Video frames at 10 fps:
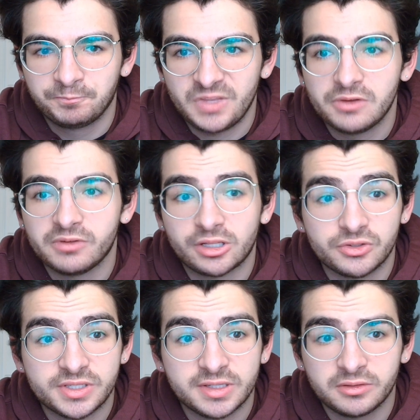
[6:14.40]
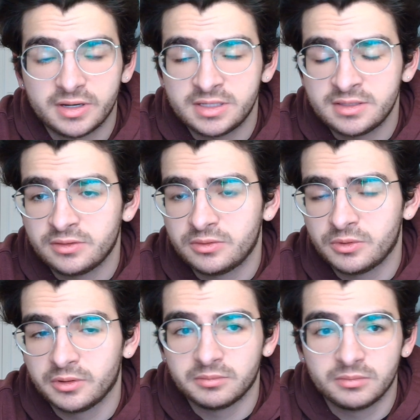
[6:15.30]
regular cigarettes
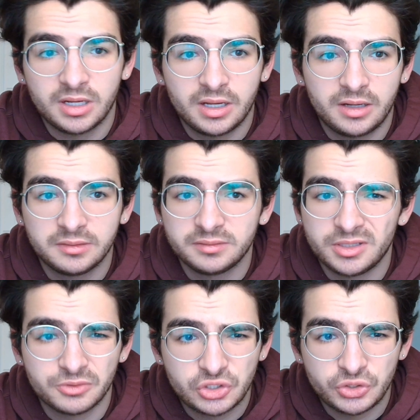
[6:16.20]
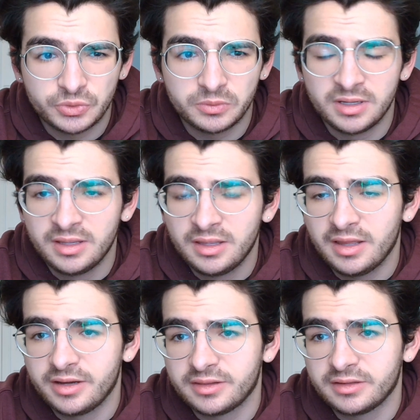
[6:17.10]
or, chew,
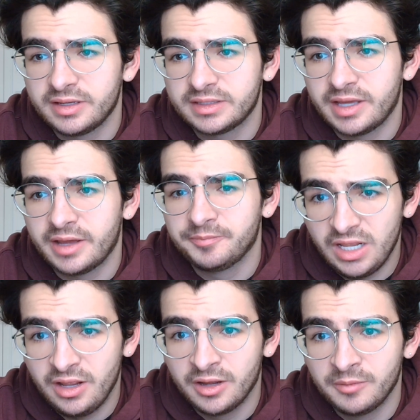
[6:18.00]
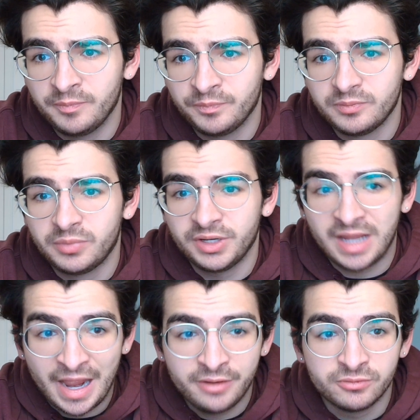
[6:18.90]
anything like that. But
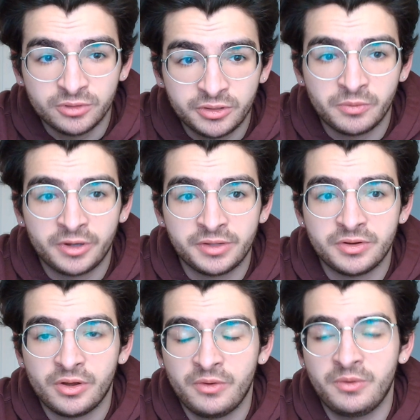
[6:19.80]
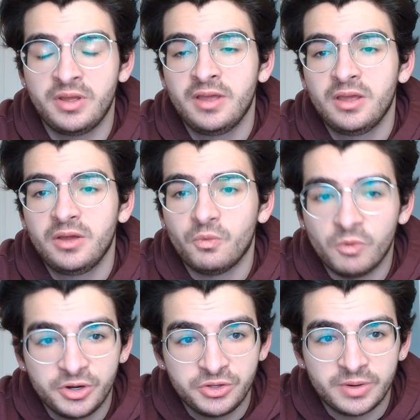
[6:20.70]
I really want to know
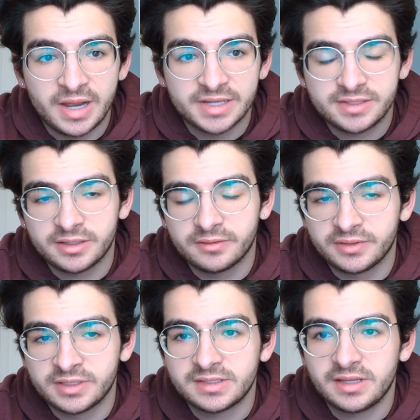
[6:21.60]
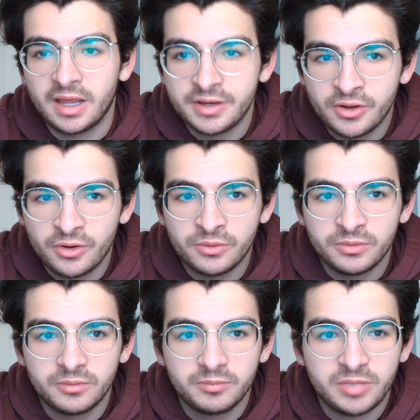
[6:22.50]
what you guys think of this. I know
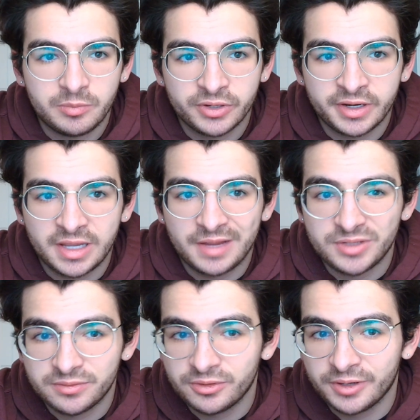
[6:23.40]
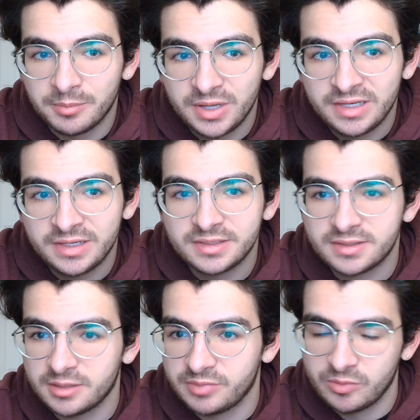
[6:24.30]
people are going to have differing opinions.
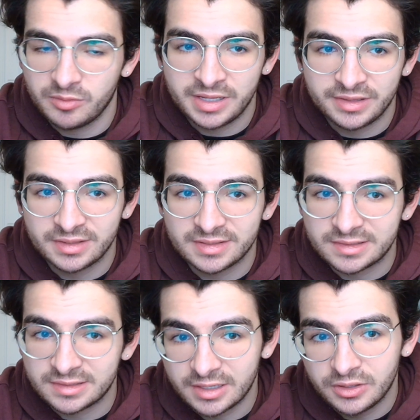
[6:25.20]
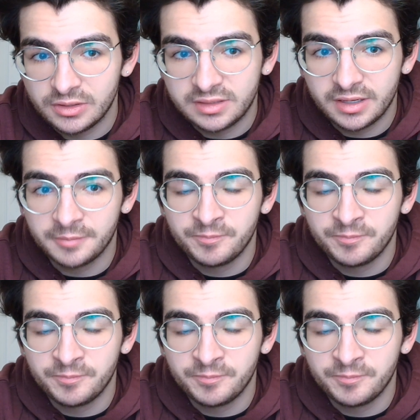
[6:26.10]
Some people might think this is a good thing.